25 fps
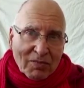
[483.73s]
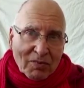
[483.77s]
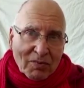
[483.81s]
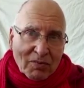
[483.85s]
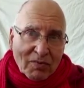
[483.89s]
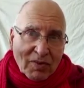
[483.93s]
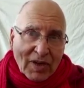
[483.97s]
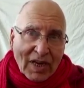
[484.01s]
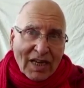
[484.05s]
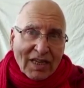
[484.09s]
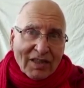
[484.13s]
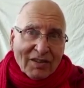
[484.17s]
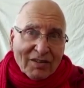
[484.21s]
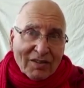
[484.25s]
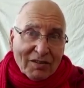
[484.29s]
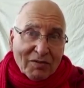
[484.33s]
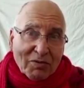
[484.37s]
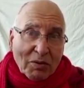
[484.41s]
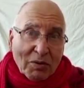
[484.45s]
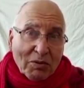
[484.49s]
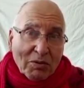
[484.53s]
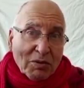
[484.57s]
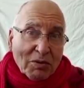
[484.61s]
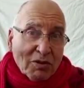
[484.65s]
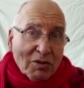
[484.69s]
very
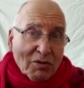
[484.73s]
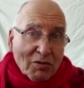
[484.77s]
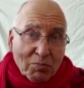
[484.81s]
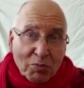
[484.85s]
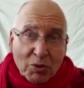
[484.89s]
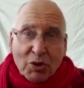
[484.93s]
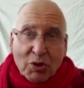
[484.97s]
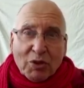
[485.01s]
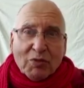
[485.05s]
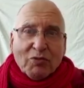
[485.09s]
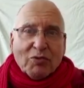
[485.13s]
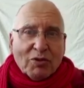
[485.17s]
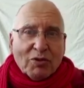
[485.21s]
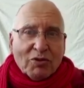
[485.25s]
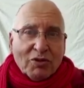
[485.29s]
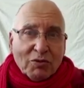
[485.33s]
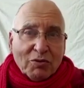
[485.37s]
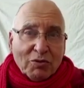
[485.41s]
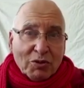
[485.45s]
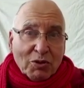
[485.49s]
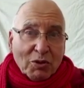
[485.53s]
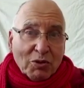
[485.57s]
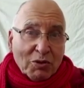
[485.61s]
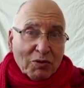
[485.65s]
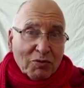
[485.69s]
from doing is beautiful. She was
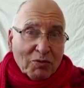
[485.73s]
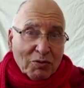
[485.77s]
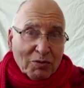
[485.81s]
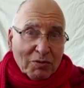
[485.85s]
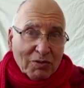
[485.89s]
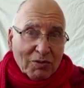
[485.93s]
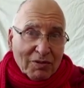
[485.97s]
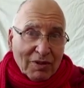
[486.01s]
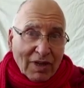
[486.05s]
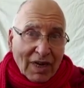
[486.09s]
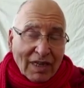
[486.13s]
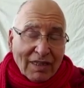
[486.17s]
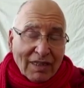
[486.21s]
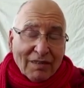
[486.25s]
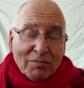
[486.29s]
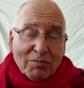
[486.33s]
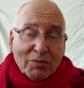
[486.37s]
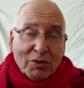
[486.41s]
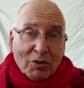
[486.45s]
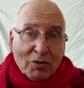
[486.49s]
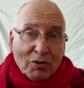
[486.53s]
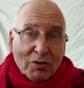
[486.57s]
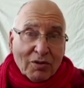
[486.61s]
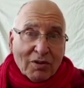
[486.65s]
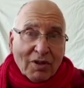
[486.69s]
looking for other
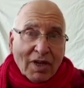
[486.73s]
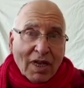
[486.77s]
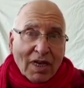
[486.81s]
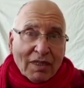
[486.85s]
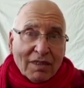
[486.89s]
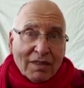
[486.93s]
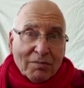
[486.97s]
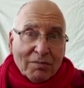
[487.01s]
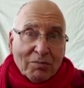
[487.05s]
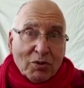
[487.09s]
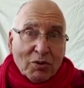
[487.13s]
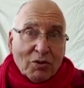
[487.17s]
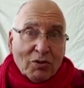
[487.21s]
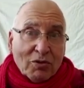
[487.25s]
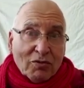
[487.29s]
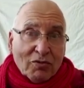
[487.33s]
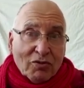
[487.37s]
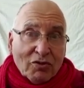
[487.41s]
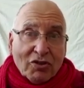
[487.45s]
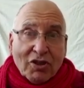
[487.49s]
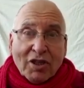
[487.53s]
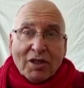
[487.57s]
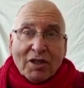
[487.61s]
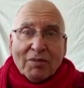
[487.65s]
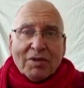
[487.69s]
beauty, like the beauty of
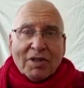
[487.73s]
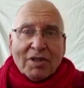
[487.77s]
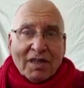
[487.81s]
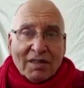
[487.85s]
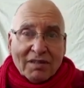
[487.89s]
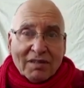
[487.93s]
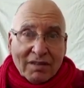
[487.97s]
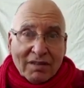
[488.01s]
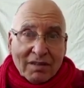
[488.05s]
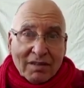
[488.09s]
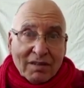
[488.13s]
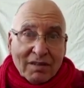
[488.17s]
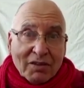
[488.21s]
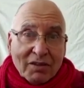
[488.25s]
Germany, let's say,